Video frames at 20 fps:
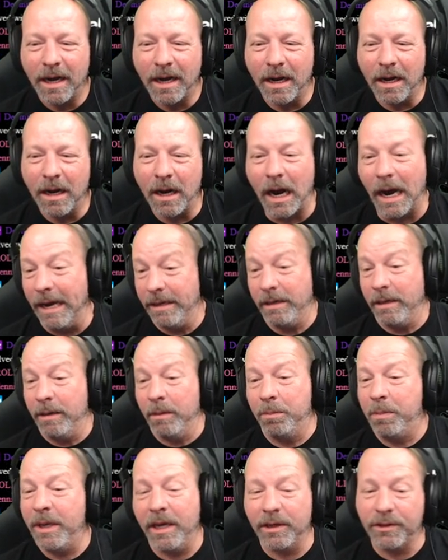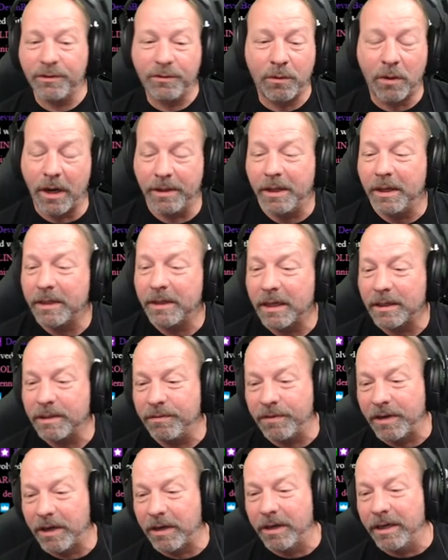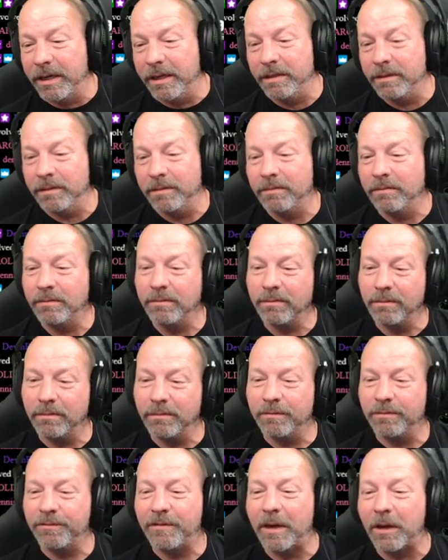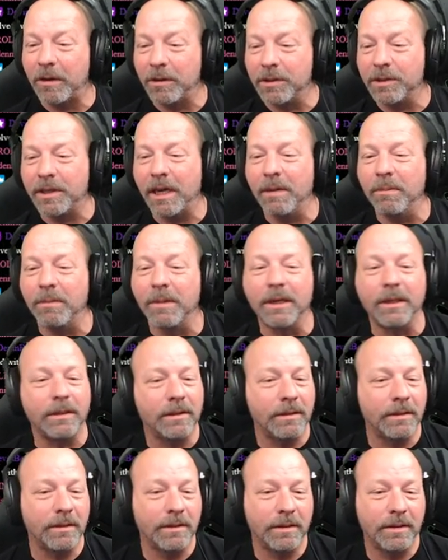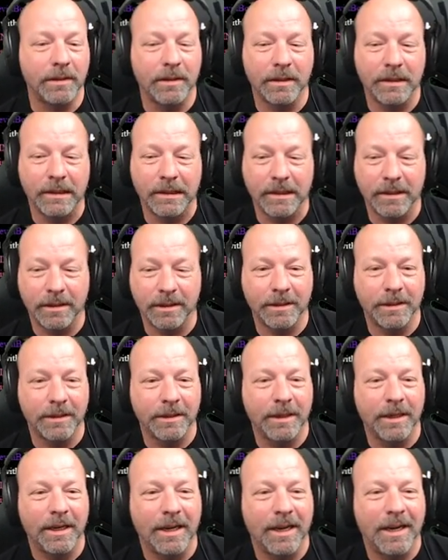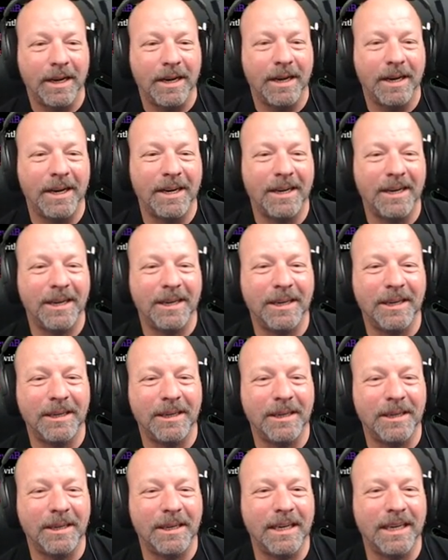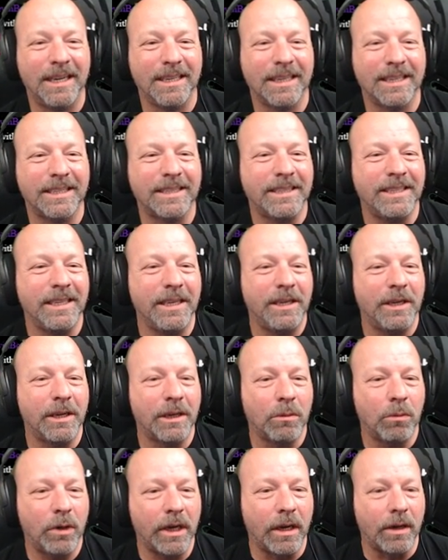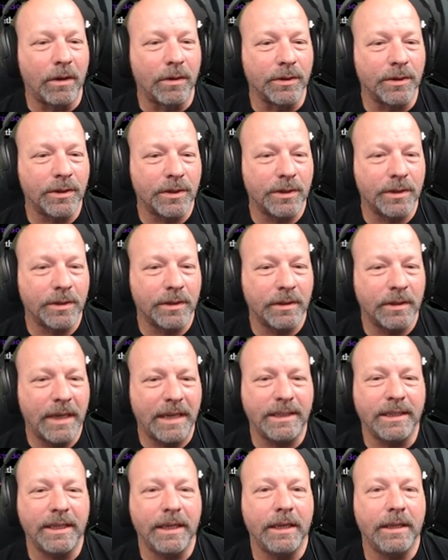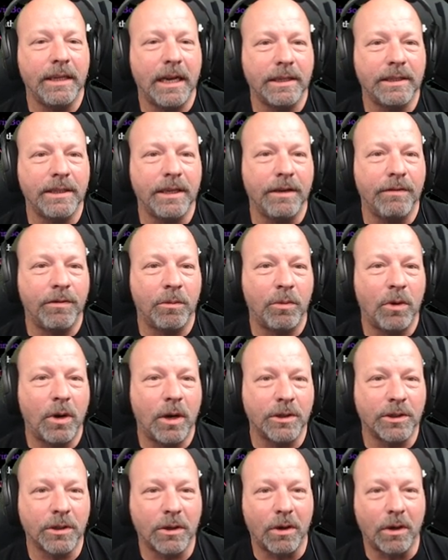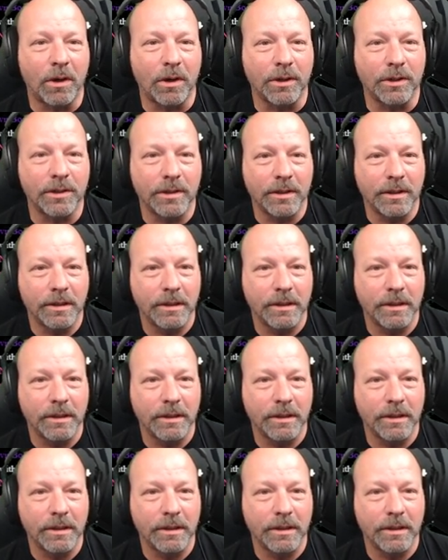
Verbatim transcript: I PS4, I think that's a very fair statement. Uh, let's see here. What else? That's it. That's it from Project Cars.